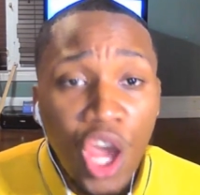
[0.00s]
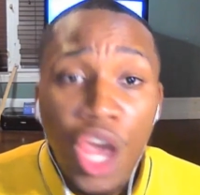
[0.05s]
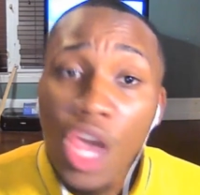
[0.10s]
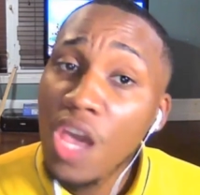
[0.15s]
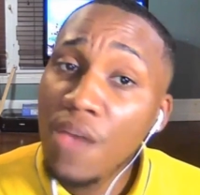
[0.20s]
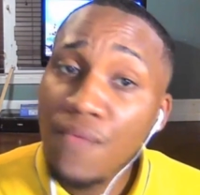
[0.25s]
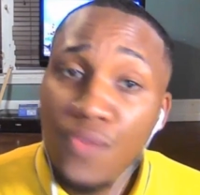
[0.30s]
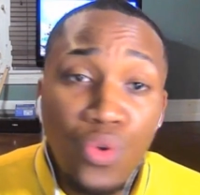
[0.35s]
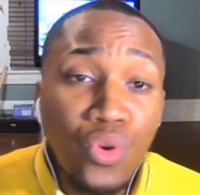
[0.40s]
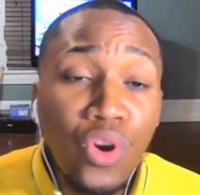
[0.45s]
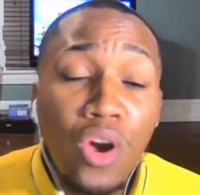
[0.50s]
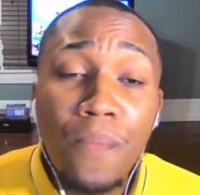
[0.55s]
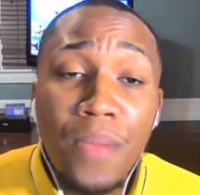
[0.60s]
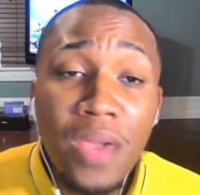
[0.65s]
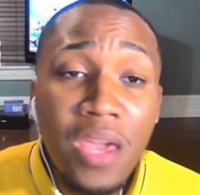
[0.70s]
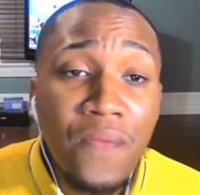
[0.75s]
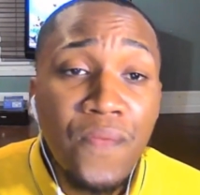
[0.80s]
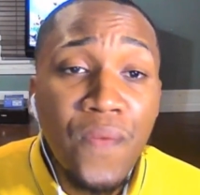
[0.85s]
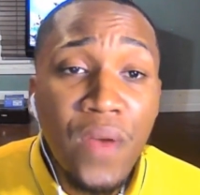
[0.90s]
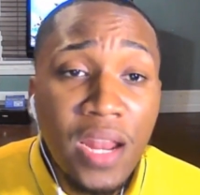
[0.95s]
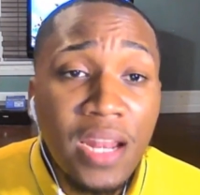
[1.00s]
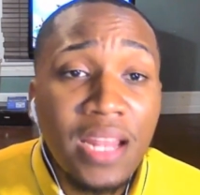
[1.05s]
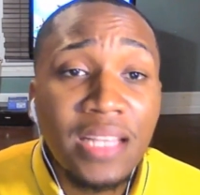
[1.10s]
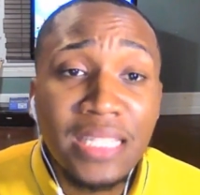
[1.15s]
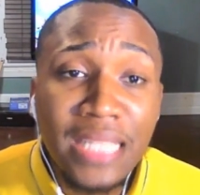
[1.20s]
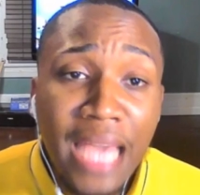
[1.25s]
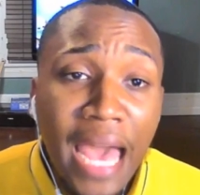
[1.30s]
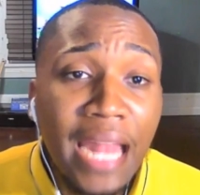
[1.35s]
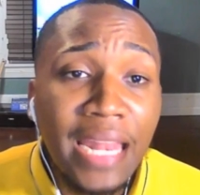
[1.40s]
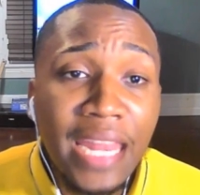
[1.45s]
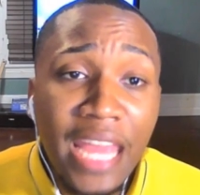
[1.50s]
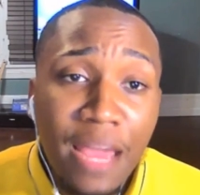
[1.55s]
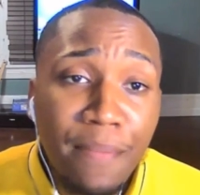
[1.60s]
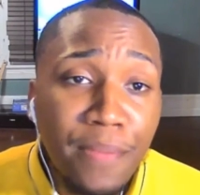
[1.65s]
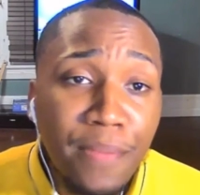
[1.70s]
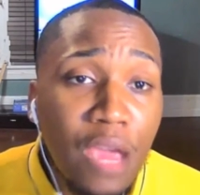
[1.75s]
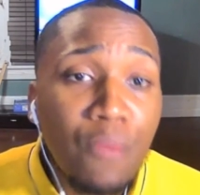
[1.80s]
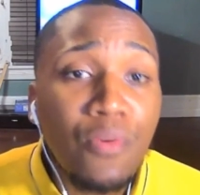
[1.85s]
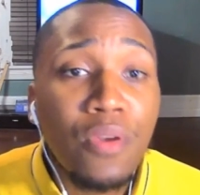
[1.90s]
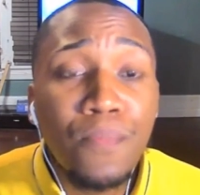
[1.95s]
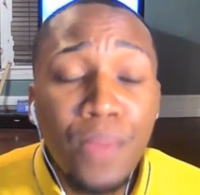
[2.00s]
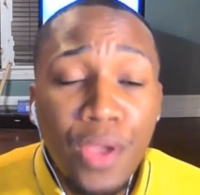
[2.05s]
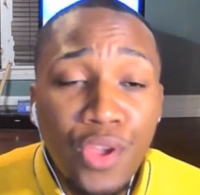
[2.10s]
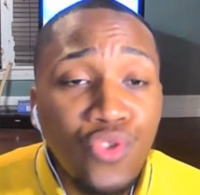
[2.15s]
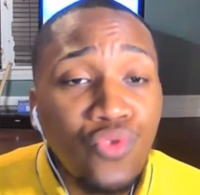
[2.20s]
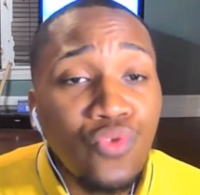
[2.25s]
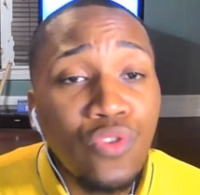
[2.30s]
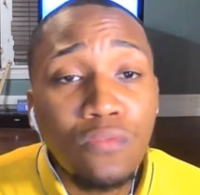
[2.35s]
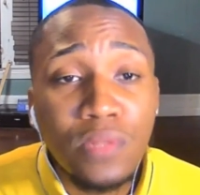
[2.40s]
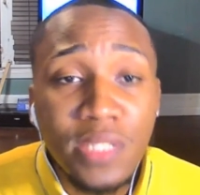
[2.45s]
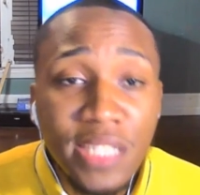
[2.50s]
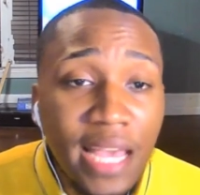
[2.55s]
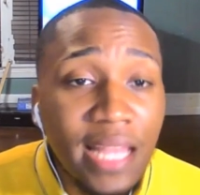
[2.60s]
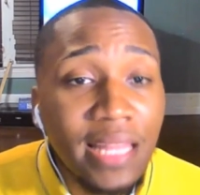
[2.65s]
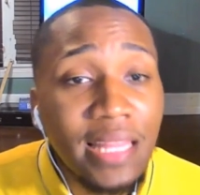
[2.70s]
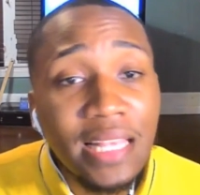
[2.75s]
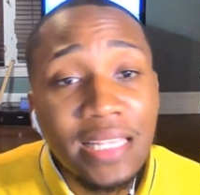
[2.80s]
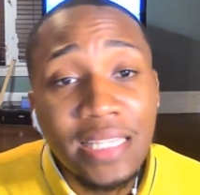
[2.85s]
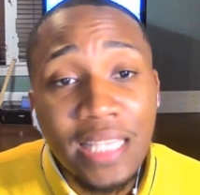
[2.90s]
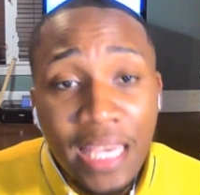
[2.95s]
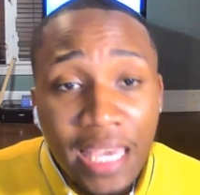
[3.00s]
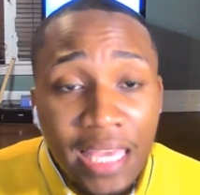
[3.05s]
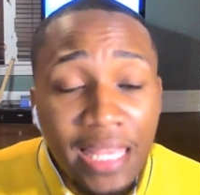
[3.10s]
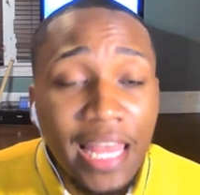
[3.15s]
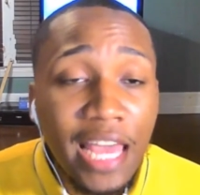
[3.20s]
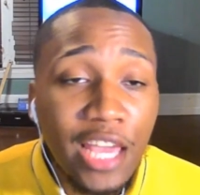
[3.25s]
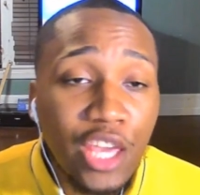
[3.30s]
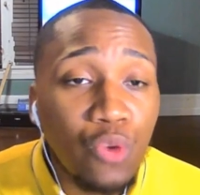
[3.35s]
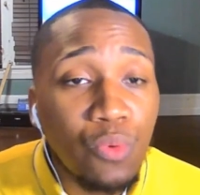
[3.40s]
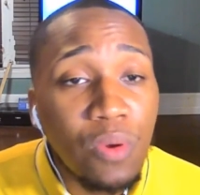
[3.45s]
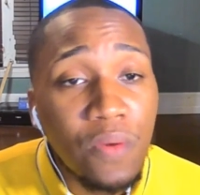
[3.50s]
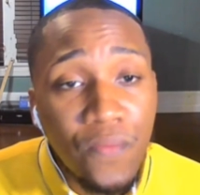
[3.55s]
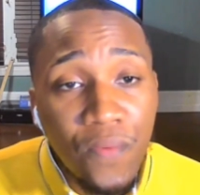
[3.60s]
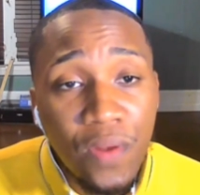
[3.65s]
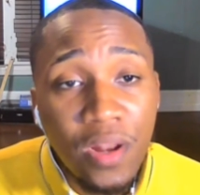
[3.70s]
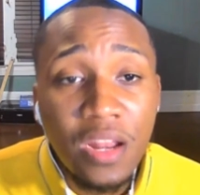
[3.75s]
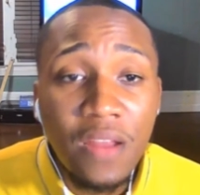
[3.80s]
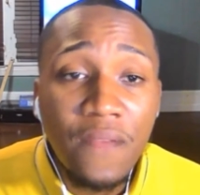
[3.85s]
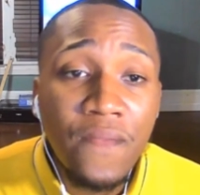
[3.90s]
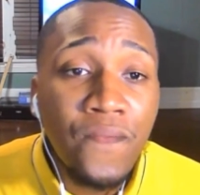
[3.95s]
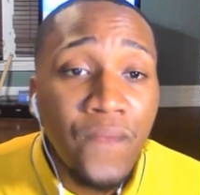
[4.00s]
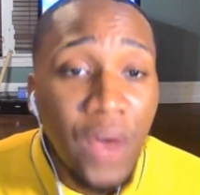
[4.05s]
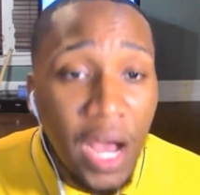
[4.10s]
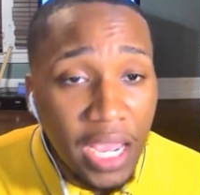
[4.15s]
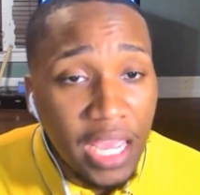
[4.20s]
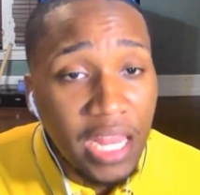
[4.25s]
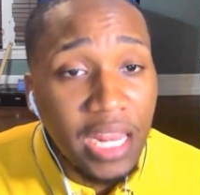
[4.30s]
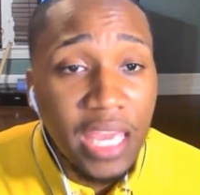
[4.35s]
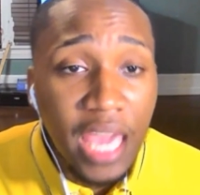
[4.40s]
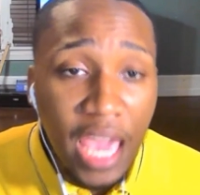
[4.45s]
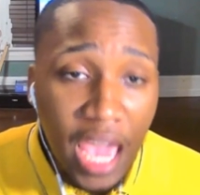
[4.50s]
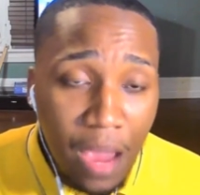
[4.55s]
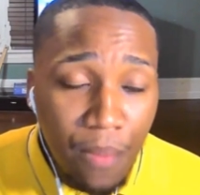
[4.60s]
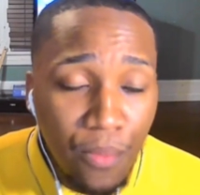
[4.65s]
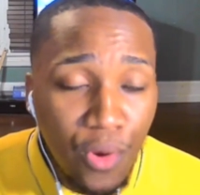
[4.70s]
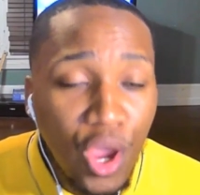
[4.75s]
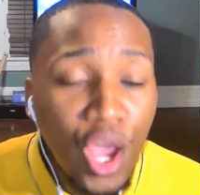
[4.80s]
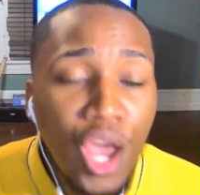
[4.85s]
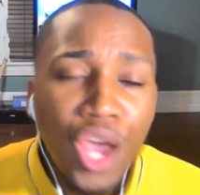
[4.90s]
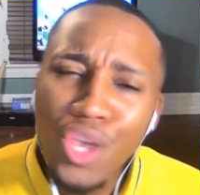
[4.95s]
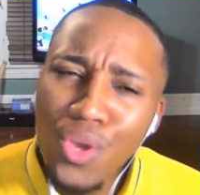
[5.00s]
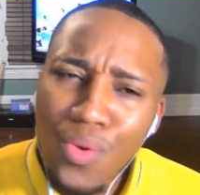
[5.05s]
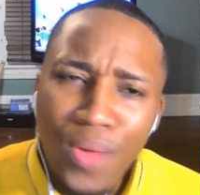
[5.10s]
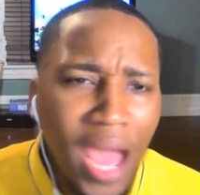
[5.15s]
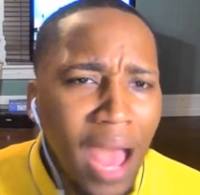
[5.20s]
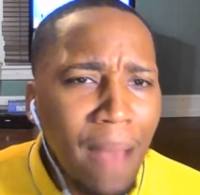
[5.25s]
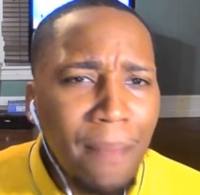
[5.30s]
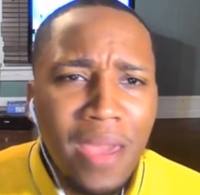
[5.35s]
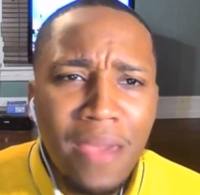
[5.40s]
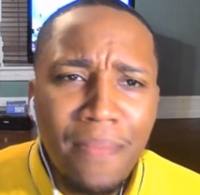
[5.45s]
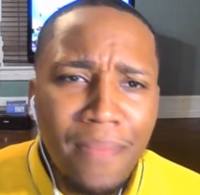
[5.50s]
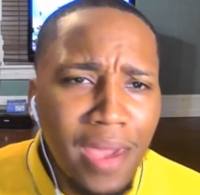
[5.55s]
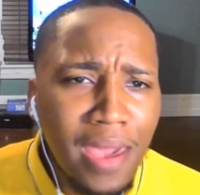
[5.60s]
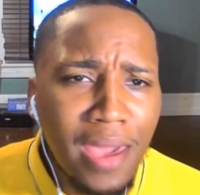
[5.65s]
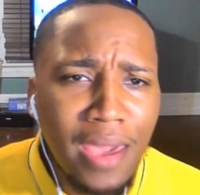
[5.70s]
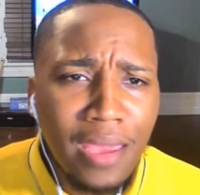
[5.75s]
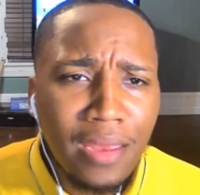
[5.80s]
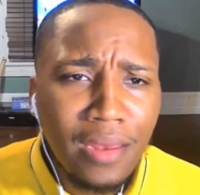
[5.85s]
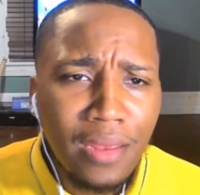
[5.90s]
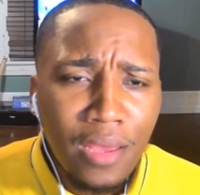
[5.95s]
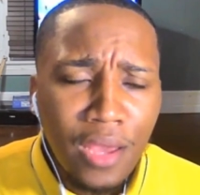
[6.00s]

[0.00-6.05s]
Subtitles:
If you're going to be in front of this goddamn camera, bitch, you're going to take this heat like you're in front of the fucking camera. You got me bent.